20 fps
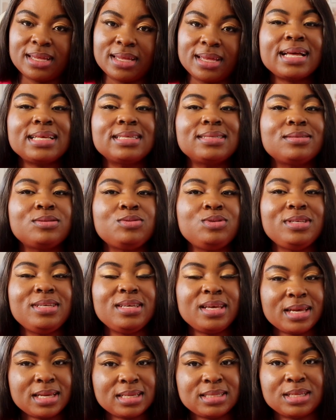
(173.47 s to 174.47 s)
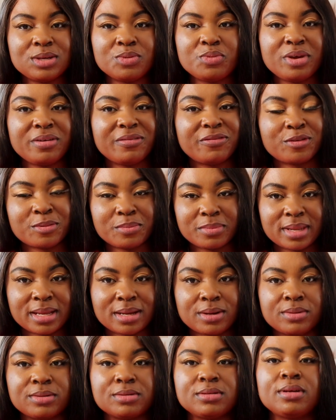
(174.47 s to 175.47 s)
That's years away from
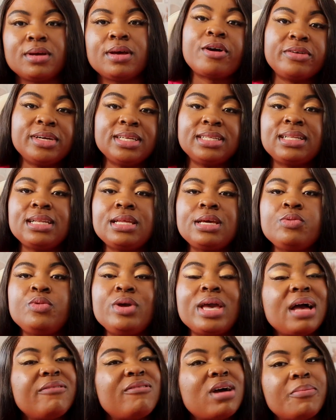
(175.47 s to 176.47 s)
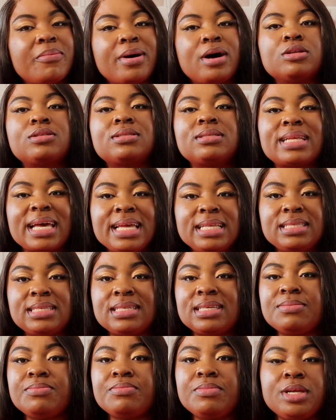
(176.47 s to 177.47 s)
now. Currently, we have about
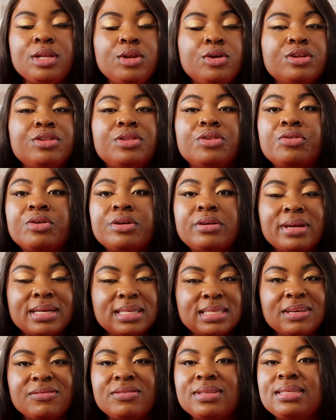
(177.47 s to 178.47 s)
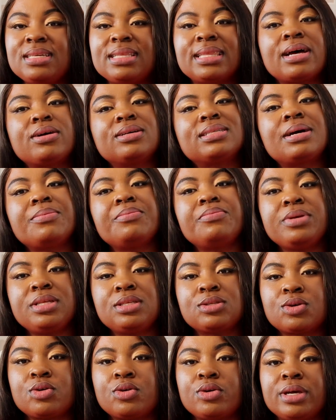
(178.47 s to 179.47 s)
19,370,000
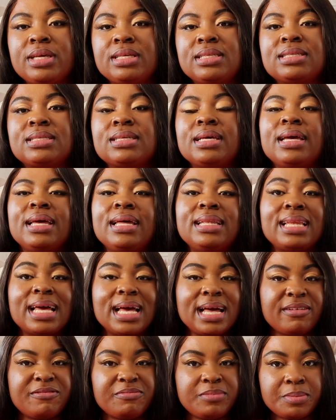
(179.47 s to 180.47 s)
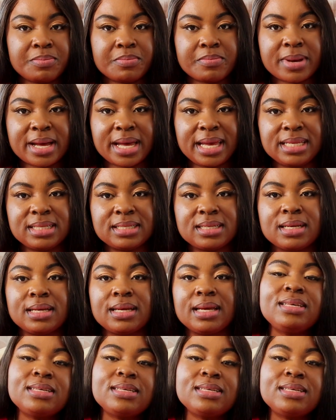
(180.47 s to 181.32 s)
Bitcoins that have been mined.